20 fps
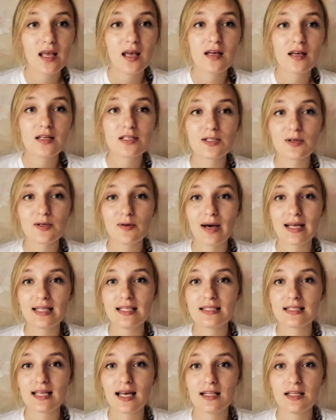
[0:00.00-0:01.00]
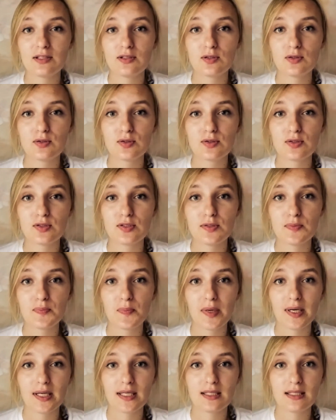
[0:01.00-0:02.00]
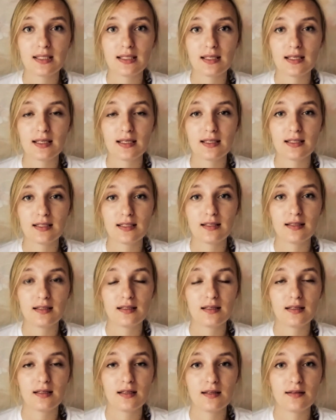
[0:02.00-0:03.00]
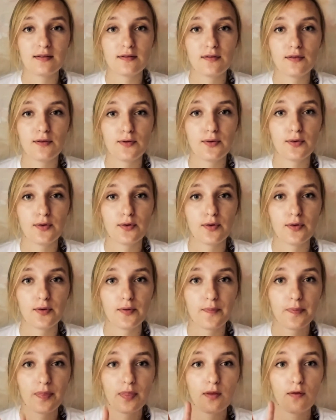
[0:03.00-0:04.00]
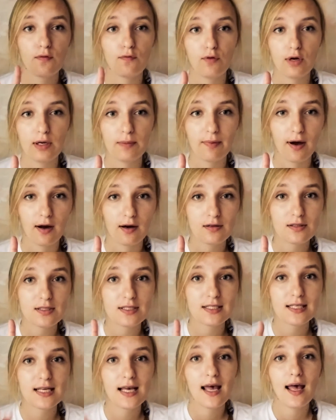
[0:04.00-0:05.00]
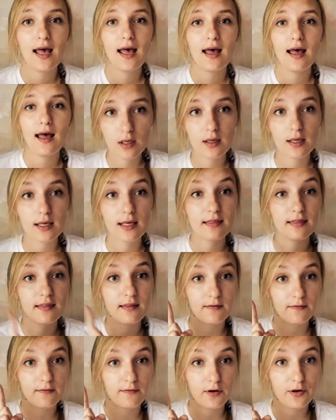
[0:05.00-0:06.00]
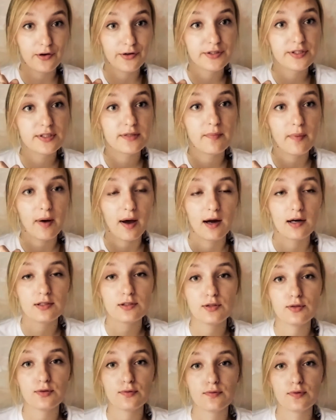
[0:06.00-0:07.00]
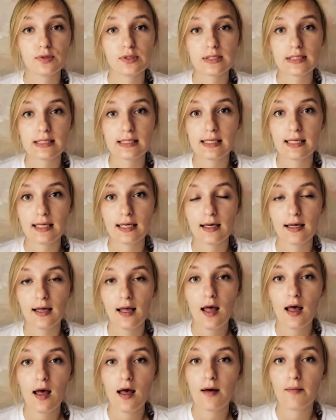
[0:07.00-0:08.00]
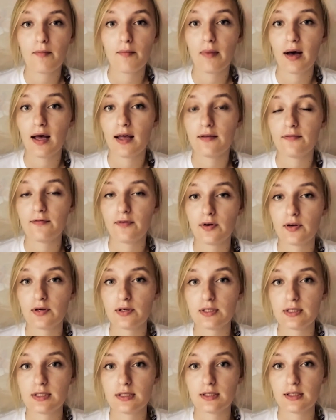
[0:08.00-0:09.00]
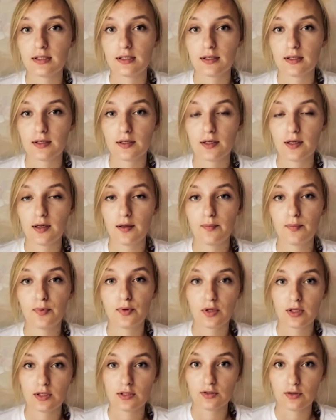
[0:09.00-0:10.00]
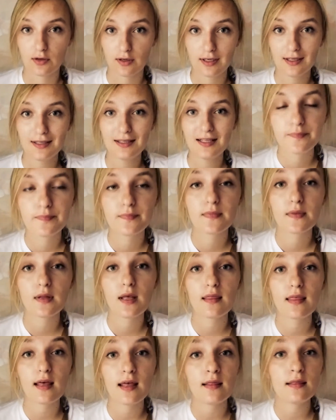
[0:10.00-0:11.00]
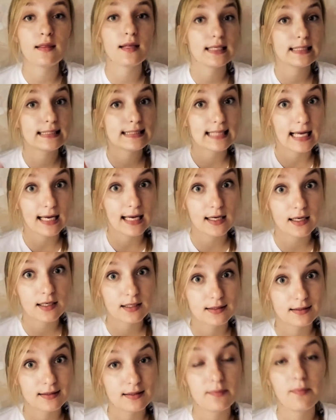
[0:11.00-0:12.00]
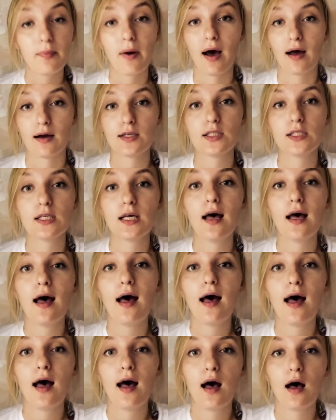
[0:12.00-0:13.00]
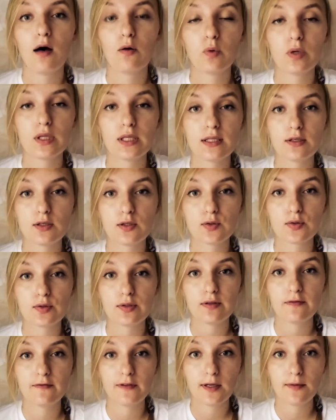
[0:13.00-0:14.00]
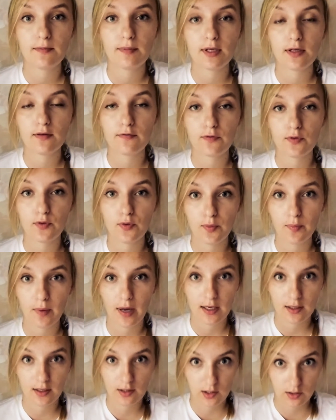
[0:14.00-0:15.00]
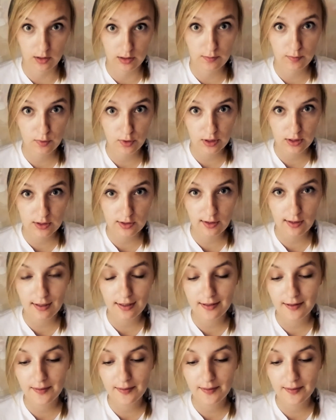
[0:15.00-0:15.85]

So I decided to split it into three parts. In the first part, you will see my first bullet journal. Then the second part will include flipping through my current bullet journal.